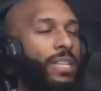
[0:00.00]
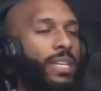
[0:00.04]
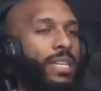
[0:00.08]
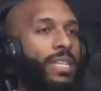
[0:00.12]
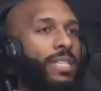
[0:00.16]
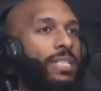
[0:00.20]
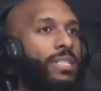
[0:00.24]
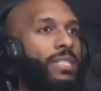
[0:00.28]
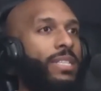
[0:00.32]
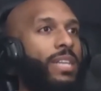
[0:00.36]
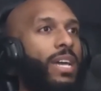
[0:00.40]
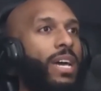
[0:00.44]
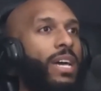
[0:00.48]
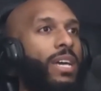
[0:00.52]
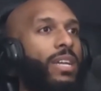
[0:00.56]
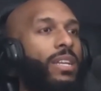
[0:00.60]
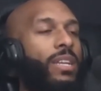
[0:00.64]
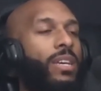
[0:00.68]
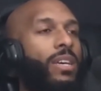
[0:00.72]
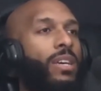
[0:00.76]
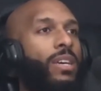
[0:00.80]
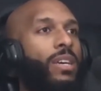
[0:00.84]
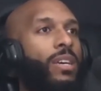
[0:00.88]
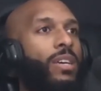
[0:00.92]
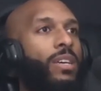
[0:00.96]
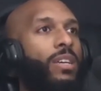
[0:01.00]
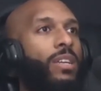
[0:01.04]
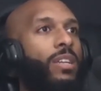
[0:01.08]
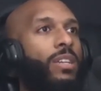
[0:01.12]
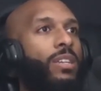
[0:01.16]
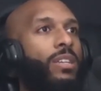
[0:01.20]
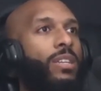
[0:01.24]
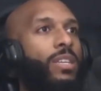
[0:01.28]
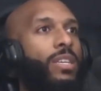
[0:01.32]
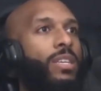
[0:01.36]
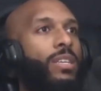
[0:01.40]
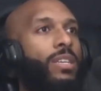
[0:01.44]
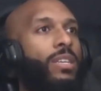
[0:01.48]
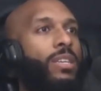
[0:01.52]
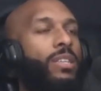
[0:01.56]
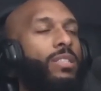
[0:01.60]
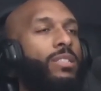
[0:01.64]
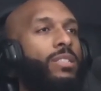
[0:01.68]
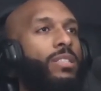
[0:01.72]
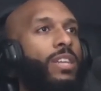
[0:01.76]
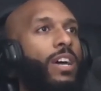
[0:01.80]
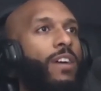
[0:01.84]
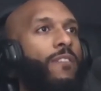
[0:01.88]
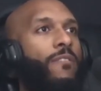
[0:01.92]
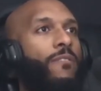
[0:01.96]
Like, it's not
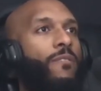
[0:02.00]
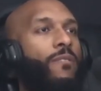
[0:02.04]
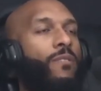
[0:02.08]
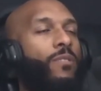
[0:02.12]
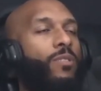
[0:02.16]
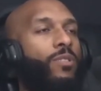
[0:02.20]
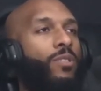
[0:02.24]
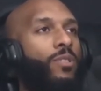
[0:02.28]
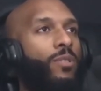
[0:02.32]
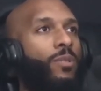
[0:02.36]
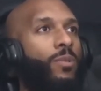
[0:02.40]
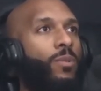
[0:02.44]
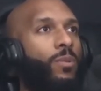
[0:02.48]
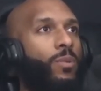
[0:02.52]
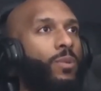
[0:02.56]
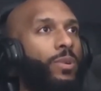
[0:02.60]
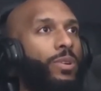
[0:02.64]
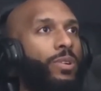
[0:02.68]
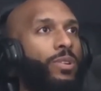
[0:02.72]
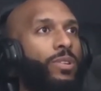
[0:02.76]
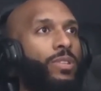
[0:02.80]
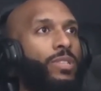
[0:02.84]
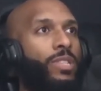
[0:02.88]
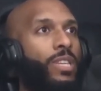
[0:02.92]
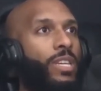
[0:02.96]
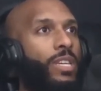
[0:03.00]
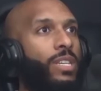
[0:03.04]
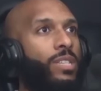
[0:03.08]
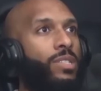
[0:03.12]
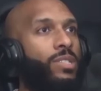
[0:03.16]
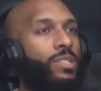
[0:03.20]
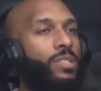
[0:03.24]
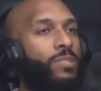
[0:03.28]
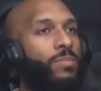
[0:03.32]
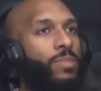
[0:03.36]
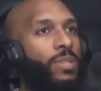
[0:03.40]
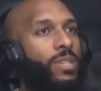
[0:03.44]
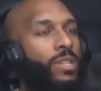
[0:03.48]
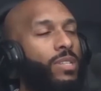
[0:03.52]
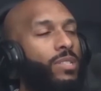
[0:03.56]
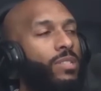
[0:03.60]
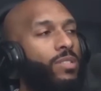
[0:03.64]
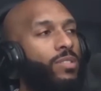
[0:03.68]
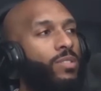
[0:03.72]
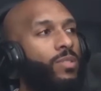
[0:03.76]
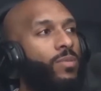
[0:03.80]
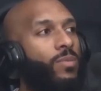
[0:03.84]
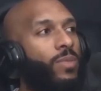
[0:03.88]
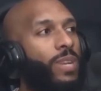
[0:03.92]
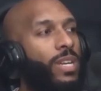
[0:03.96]
for glory or anything, it's just because
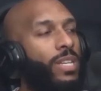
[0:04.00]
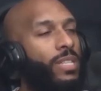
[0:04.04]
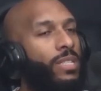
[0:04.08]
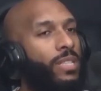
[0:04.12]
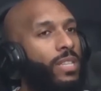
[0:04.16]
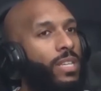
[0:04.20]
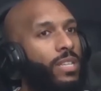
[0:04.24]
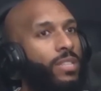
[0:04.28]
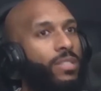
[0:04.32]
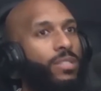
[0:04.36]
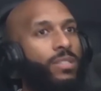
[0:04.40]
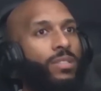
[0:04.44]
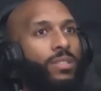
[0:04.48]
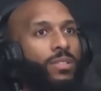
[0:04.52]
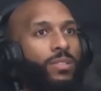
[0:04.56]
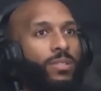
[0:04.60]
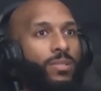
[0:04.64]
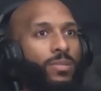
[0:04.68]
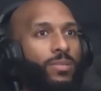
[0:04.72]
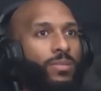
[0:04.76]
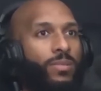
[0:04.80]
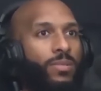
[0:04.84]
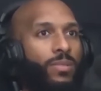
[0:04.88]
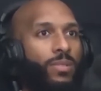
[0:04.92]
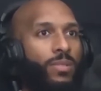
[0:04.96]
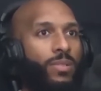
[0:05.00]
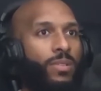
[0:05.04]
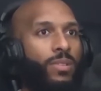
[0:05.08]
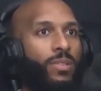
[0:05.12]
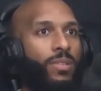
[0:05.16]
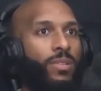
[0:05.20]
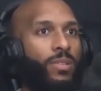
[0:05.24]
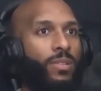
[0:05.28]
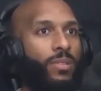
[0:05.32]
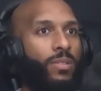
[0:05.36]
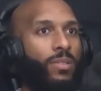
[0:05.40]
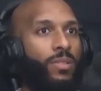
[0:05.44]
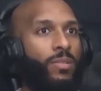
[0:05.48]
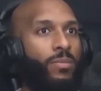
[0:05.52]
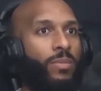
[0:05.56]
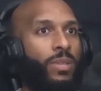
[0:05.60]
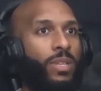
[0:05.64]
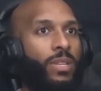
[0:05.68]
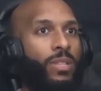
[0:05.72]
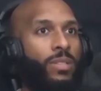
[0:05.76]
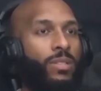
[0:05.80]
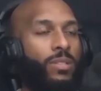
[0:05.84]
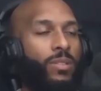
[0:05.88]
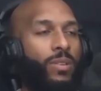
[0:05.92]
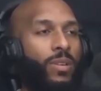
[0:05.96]
it's the right thing to do. You know what I
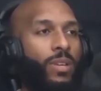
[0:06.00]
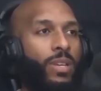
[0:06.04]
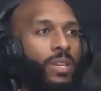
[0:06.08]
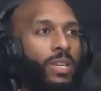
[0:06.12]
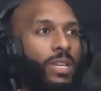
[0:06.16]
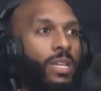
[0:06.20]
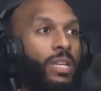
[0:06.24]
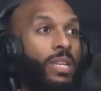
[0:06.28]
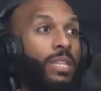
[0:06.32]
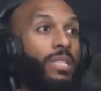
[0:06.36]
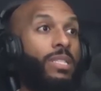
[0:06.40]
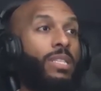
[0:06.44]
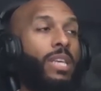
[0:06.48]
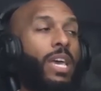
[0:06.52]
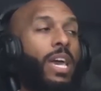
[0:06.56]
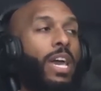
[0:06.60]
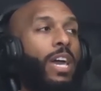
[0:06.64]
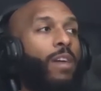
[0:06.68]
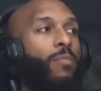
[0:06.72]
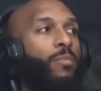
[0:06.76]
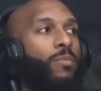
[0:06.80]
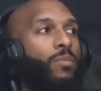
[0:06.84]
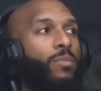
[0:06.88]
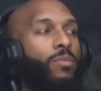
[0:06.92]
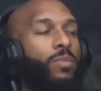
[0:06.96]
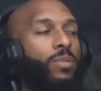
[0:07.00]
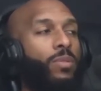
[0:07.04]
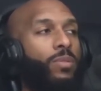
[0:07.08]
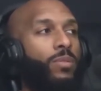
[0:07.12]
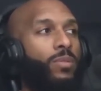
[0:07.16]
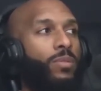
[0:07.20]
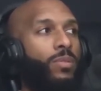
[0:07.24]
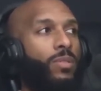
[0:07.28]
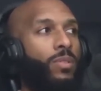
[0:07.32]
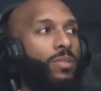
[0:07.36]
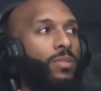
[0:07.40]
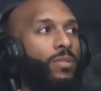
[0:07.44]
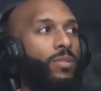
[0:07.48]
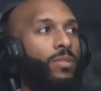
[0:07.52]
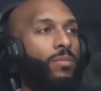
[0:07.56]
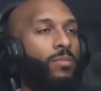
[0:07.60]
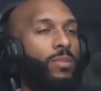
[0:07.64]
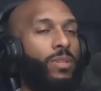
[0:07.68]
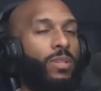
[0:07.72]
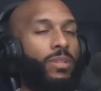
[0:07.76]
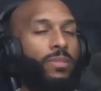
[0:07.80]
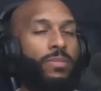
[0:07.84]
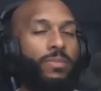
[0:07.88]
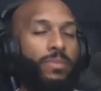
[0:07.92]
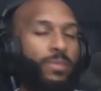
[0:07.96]
mean? So and it's admirable. You know what I
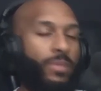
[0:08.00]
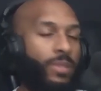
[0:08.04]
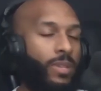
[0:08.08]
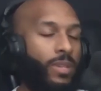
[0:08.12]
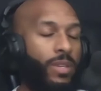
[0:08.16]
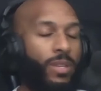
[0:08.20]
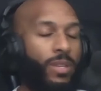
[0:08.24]
mean?